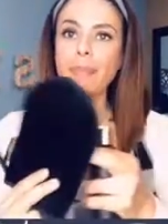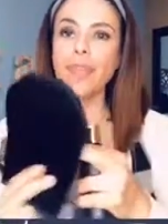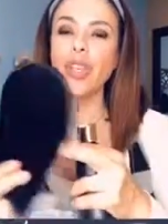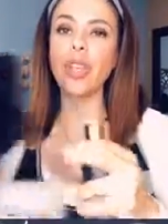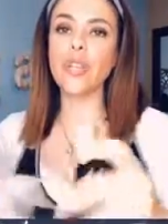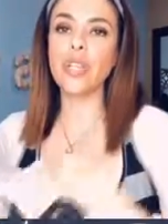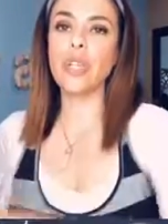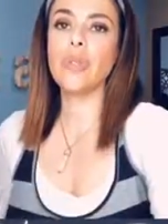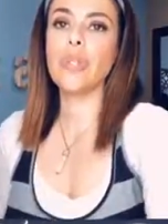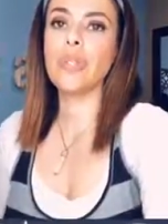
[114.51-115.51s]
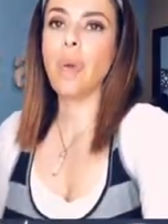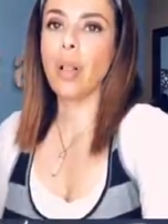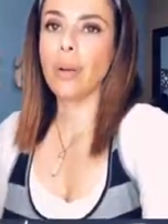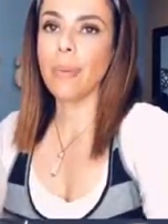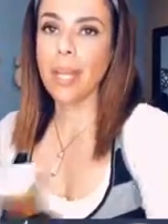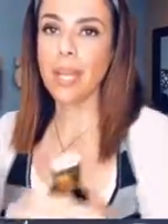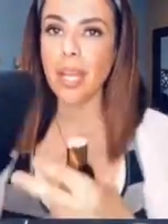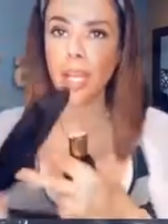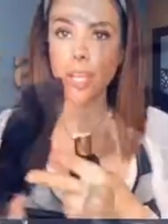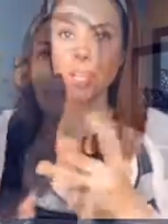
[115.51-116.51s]
You can also use the smaller mitt
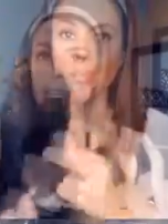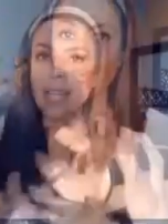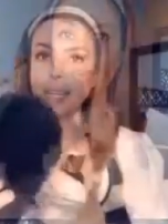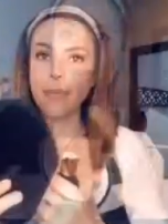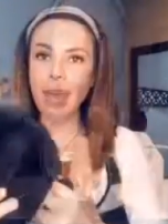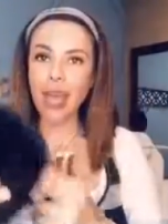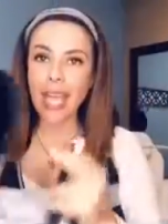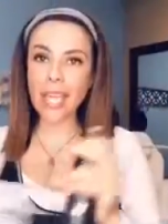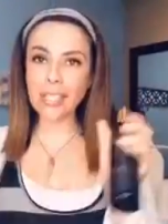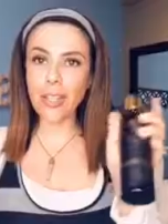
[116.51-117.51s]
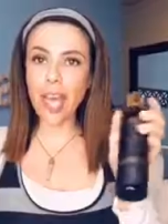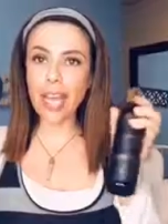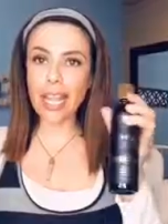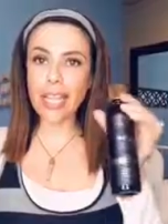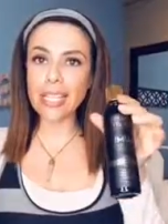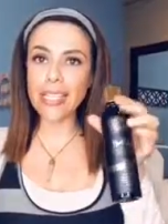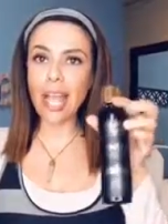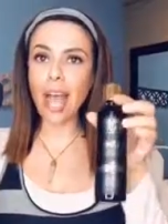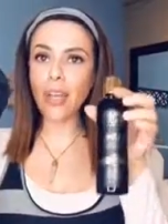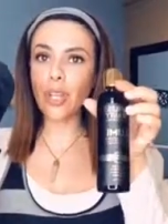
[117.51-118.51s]
for hand. Okay, so that is
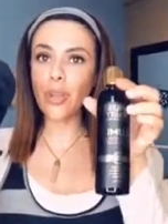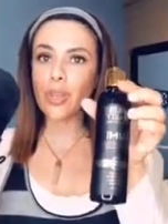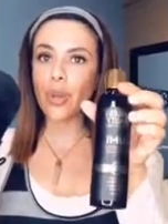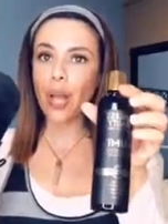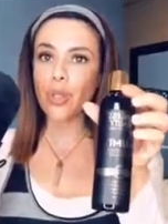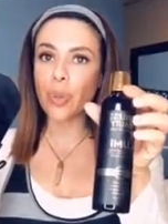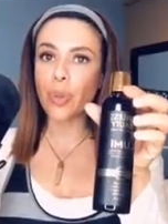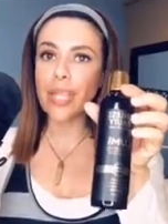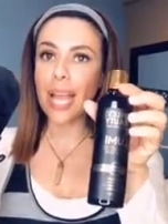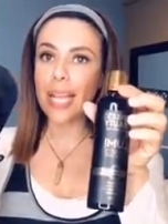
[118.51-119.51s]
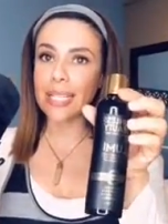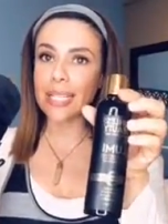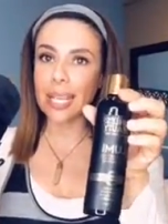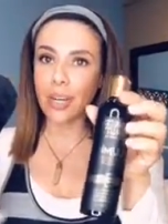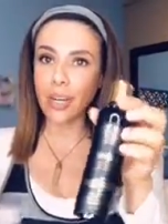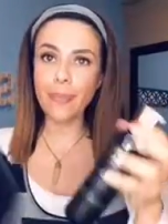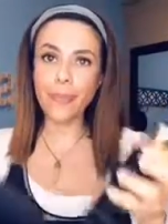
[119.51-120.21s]
how you use a gradual tan extender.